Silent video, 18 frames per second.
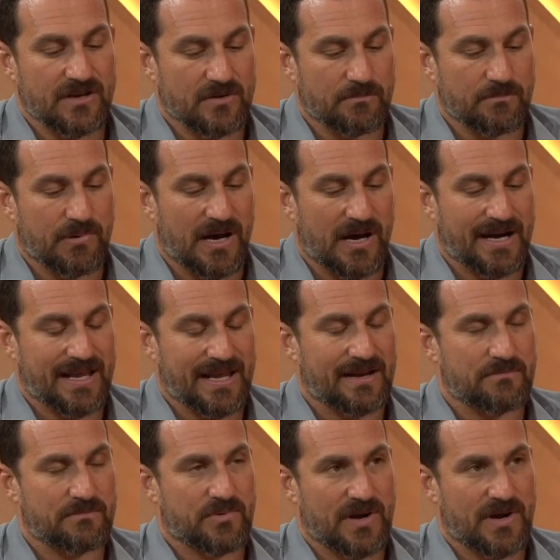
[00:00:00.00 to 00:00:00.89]
your
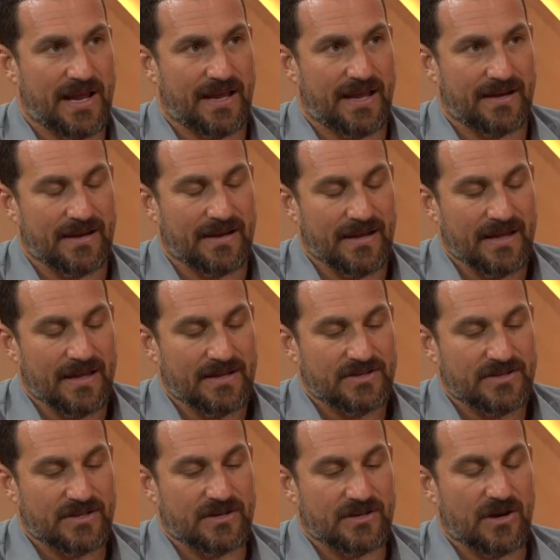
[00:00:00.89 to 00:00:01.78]
body and brain
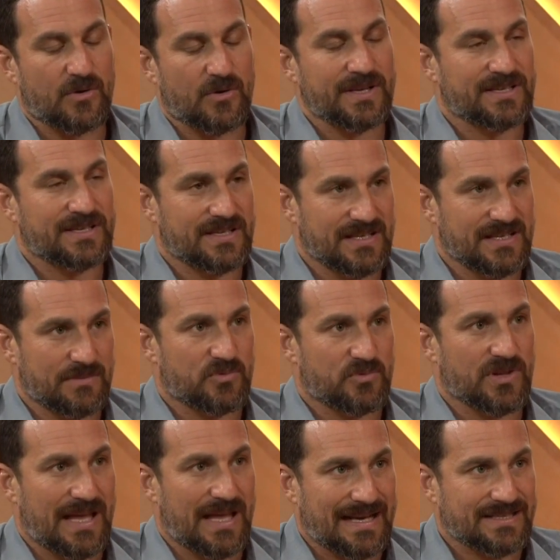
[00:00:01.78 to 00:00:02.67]
to go into
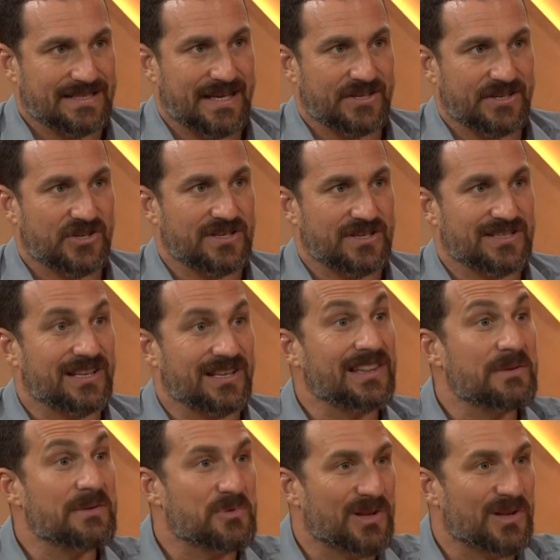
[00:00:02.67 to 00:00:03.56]
deep relaxation
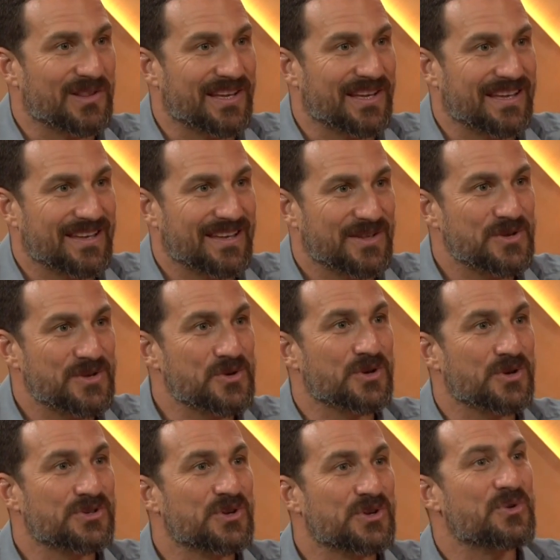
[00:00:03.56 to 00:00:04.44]
deliberately.
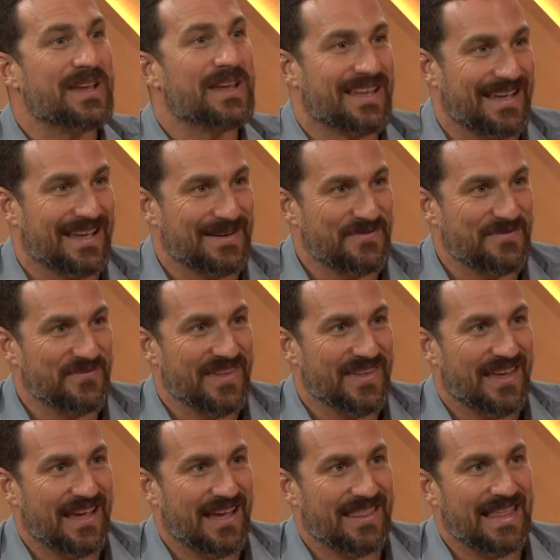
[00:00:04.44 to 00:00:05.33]
You're doing it.
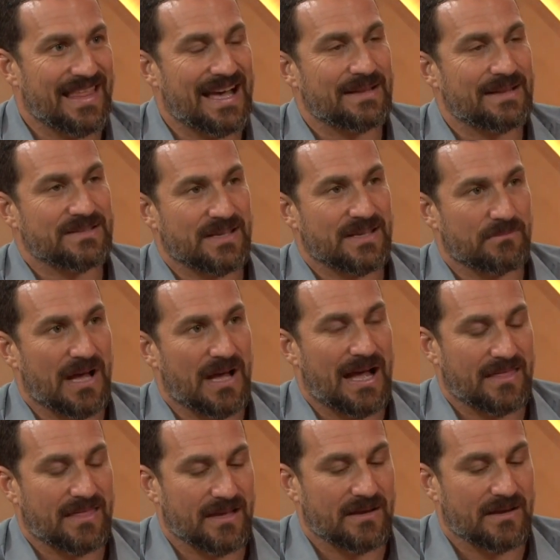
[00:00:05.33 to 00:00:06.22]
And that's,
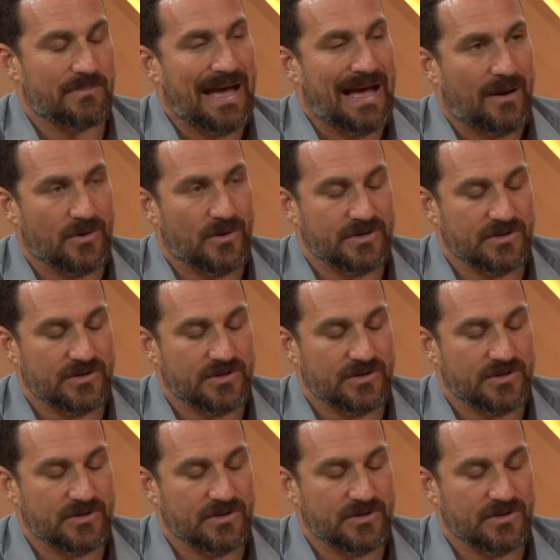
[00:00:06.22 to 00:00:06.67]
I think, a power